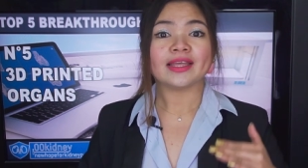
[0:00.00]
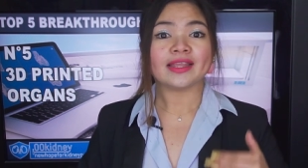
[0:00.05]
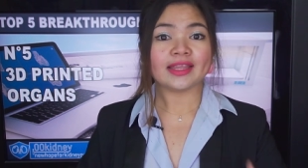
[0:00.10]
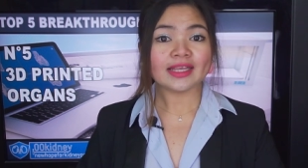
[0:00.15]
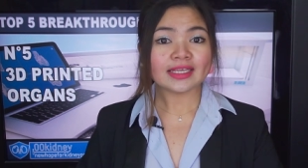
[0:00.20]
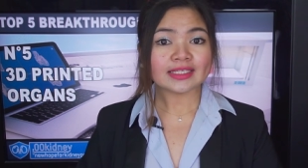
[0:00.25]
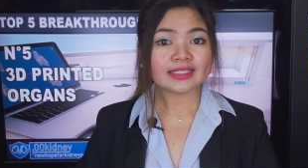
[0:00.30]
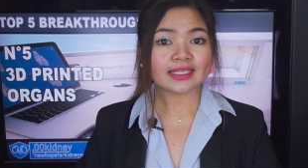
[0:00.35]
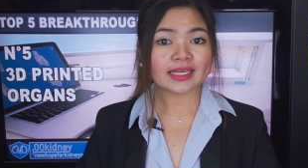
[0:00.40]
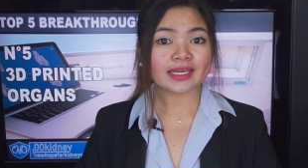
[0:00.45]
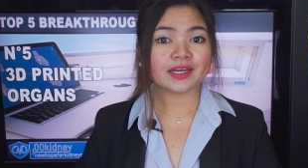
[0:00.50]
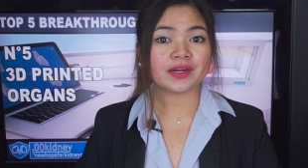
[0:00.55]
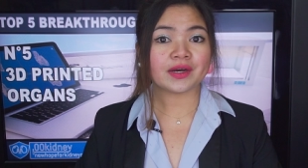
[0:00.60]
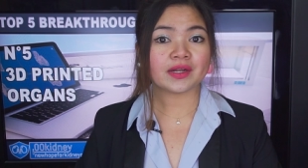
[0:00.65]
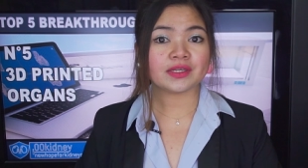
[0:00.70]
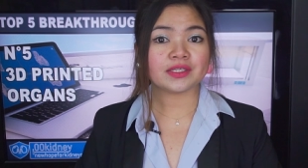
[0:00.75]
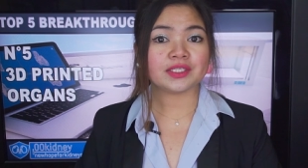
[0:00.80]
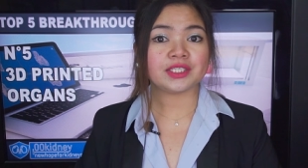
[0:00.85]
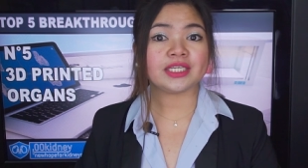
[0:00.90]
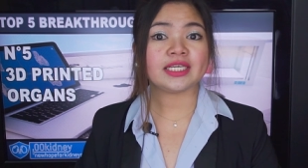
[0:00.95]
This
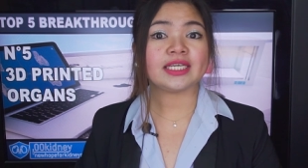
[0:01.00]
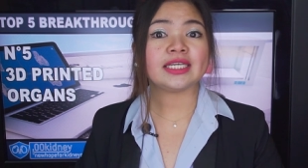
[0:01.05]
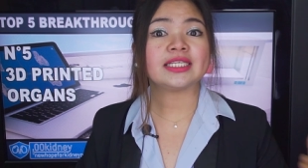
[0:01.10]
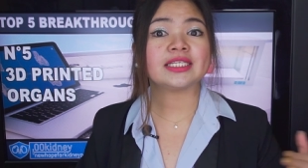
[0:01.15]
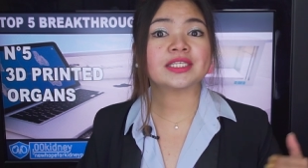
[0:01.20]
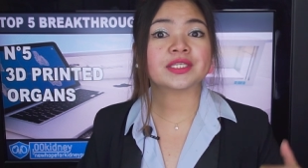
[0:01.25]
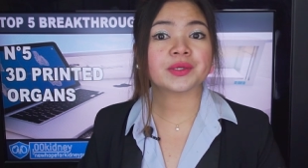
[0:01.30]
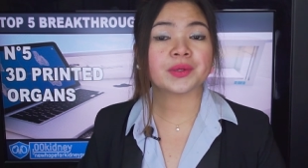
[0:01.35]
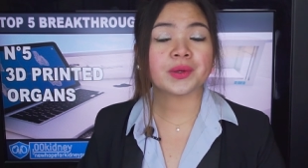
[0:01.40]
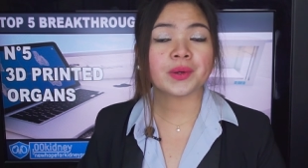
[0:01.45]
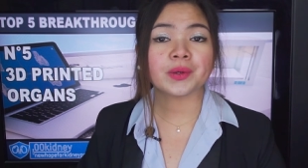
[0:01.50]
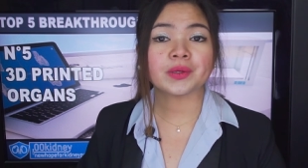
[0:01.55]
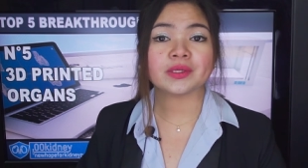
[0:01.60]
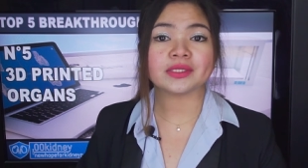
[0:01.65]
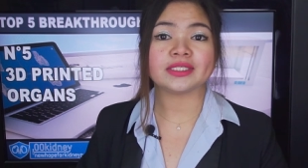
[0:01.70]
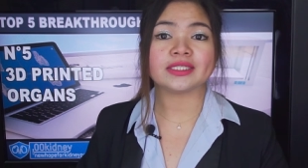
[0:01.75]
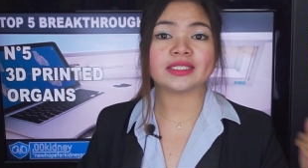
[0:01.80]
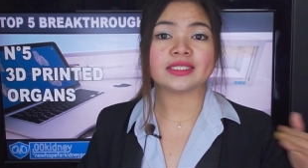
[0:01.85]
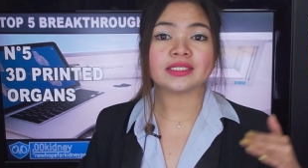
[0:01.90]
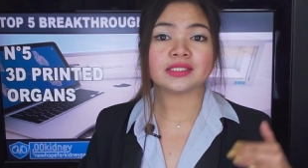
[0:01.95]
technology is
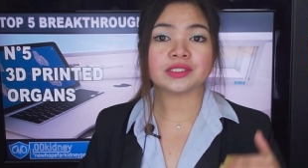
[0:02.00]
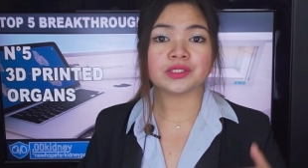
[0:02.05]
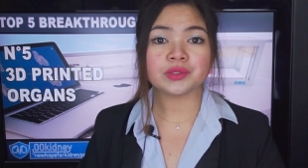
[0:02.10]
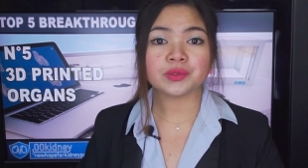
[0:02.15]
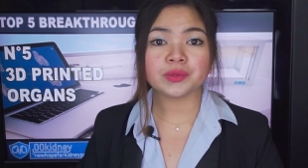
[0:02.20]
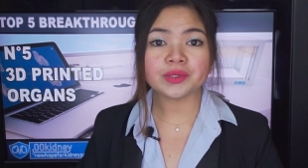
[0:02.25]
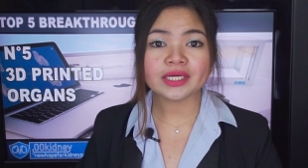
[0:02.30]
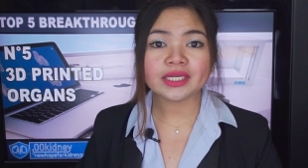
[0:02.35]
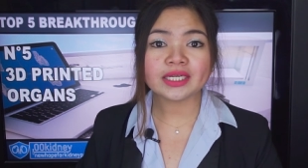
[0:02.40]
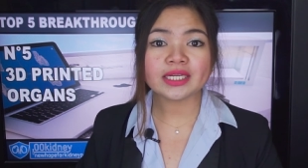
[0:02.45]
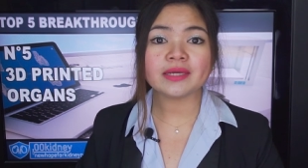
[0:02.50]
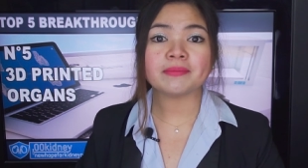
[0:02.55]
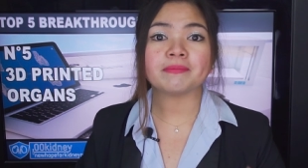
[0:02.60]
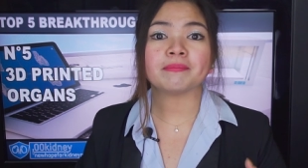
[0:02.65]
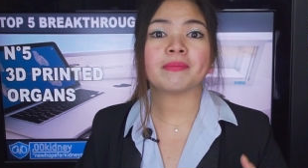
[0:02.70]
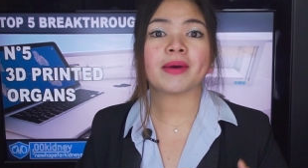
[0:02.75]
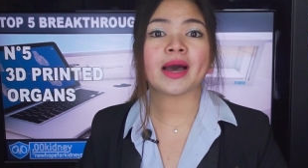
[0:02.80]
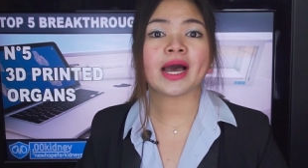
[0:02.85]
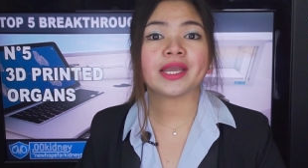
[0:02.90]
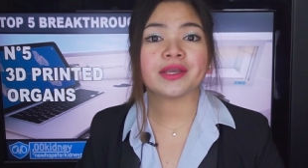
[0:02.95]
called
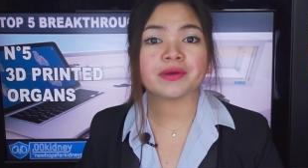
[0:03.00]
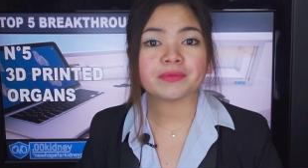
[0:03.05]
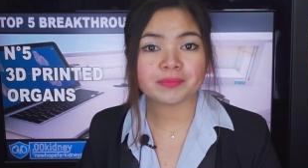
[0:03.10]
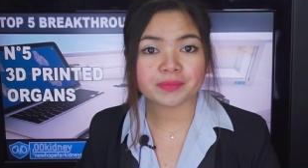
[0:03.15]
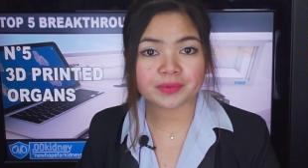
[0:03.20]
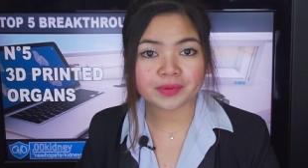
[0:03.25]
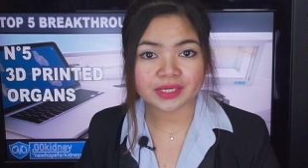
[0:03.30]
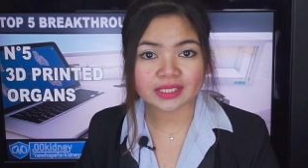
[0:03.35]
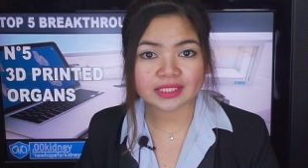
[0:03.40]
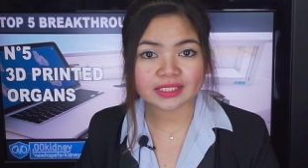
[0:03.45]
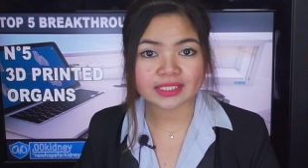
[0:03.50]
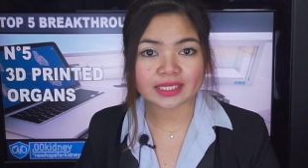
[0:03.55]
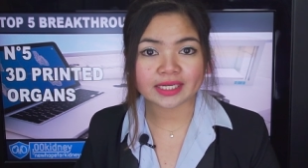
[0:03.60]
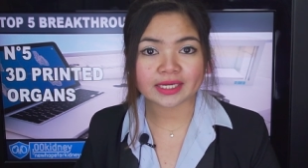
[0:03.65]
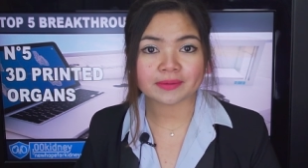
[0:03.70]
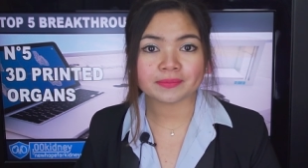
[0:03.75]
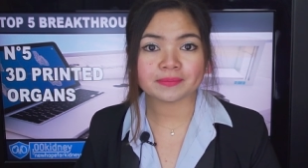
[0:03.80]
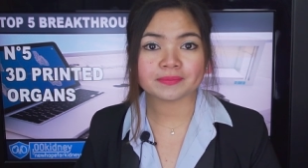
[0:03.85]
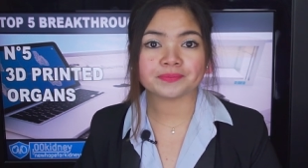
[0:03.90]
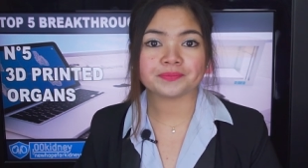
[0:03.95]
3D
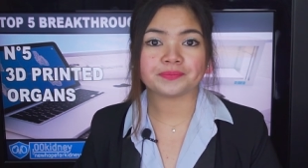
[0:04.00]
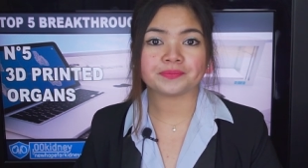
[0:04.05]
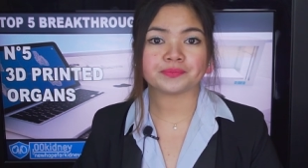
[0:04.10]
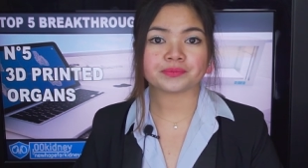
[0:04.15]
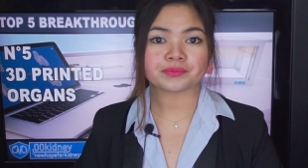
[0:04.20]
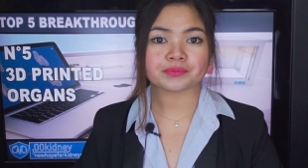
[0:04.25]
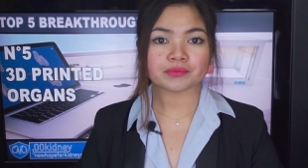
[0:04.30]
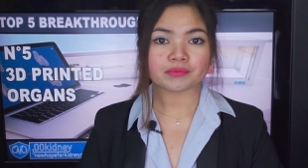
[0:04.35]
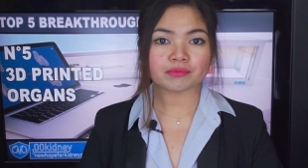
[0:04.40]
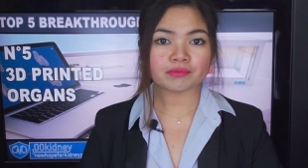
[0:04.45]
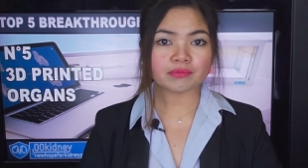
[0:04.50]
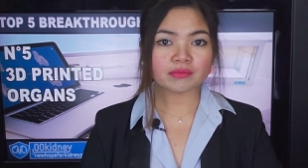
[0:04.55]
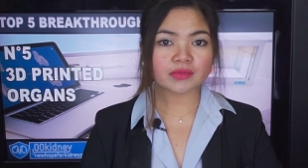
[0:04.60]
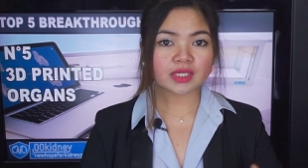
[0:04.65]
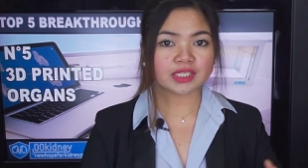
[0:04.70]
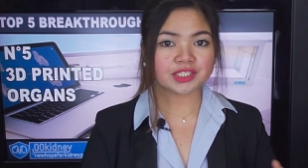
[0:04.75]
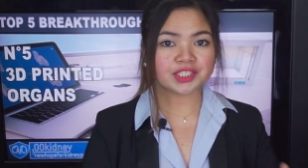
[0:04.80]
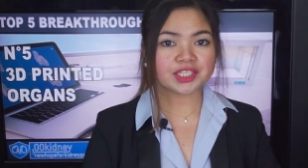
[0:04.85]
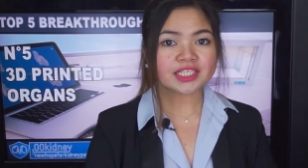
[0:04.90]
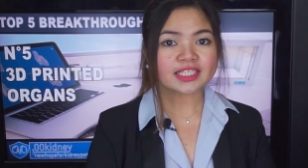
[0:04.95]
bioprinting.
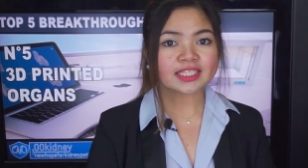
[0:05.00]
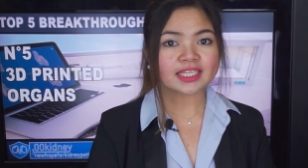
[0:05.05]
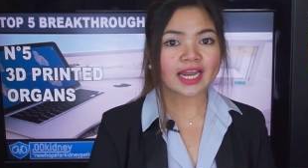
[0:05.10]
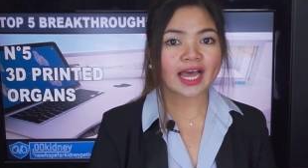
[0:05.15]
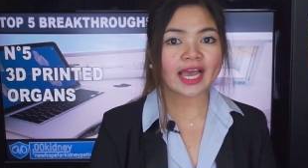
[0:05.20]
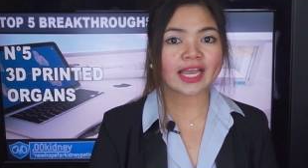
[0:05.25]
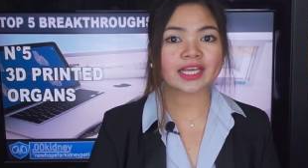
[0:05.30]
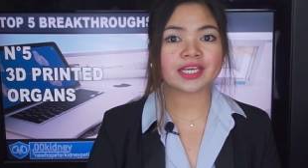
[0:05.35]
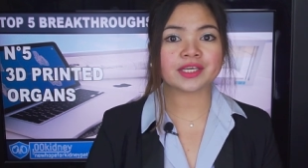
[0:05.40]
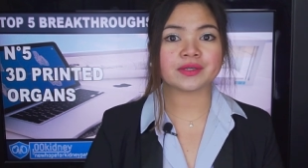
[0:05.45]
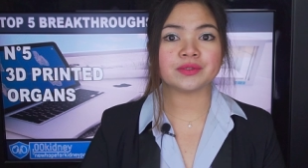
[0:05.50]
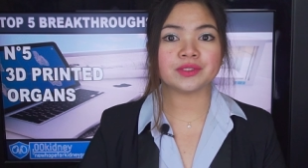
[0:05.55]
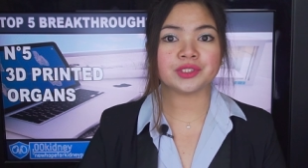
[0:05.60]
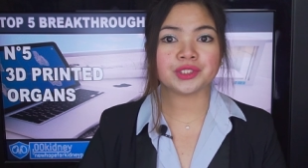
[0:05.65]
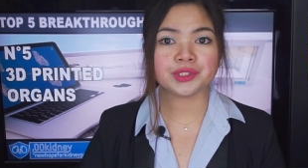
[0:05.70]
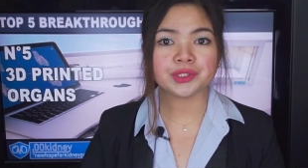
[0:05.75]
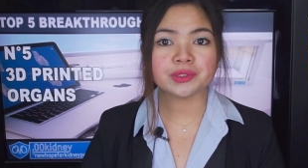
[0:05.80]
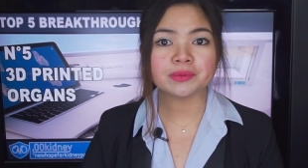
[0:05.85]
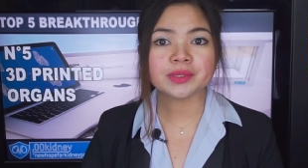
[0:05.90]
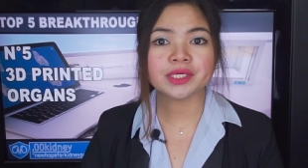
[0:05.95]
Just like
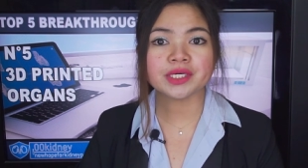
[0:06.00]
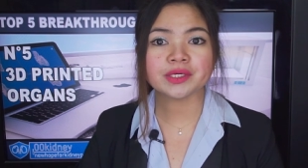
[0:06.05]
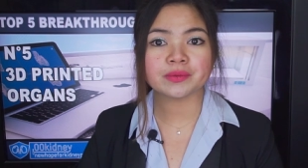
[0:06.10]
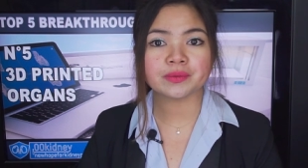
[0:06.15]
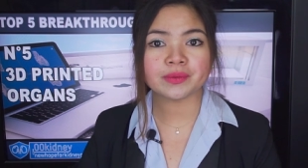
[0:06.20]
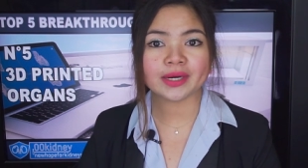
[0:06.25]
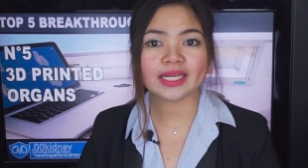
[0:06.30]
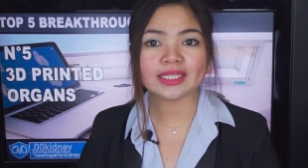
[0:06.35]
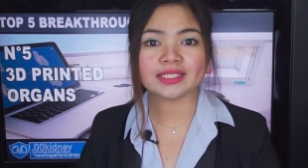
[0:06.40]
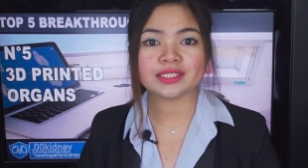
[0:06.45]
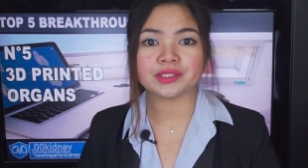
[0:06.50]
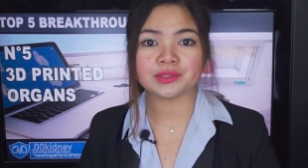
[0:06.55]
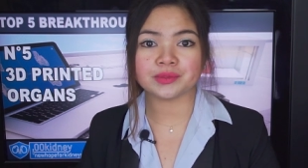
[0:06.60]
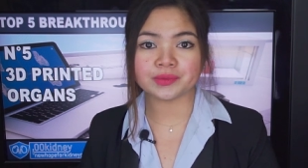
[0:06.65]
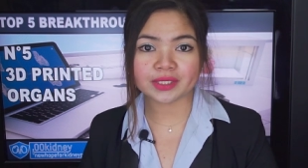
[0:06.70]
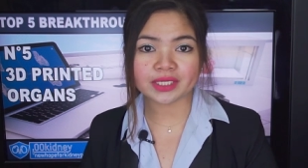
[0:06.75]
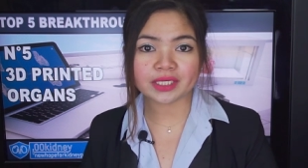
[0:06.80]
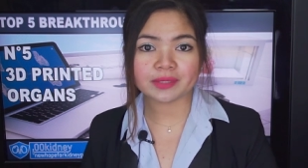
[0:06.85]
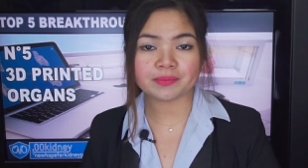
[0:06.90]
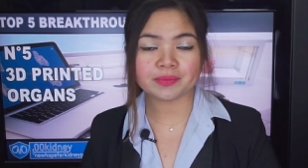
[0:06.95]
consumer grade
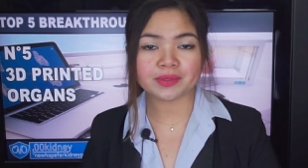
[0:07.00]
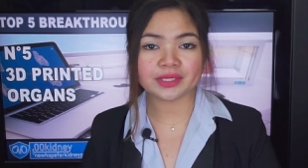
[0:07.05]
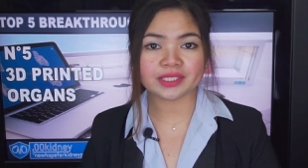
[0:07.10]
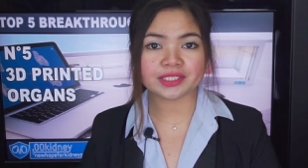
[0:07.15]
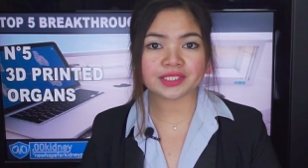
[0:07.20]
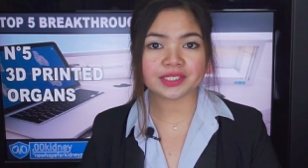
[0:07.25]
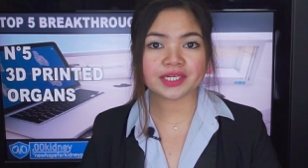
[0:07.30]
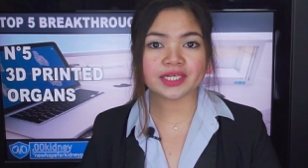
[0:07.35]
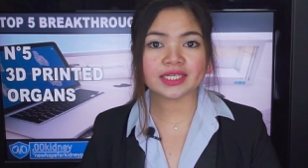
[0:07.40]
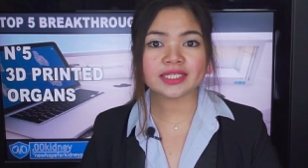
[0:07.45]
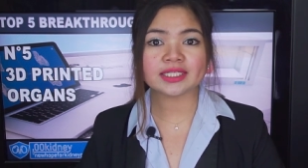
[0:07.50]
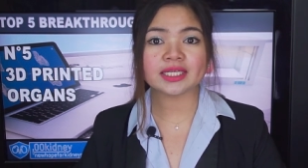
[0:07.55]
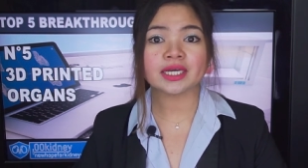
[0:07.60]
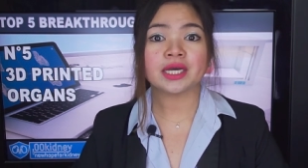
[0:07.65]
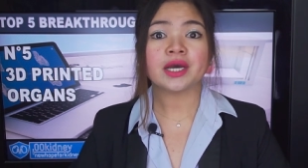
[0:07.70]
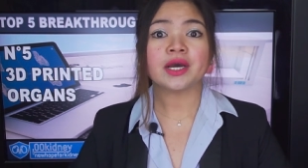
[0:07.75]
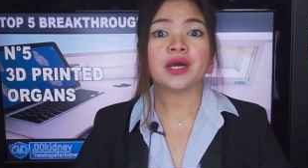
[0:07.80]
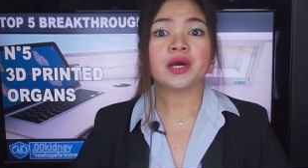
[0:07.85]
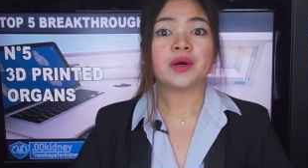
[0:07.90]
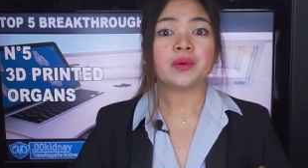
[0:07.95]
3D printers,
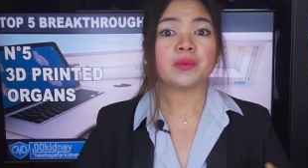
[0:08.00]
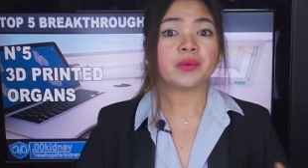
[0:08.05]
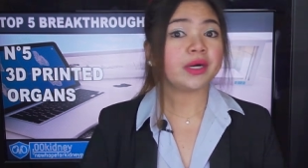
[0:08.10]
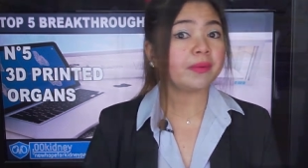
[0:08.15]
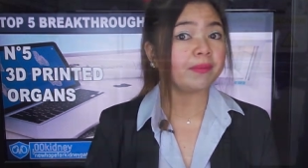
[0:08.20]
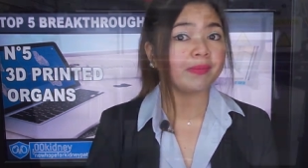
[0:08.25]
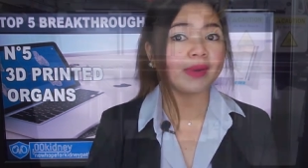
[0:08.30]
where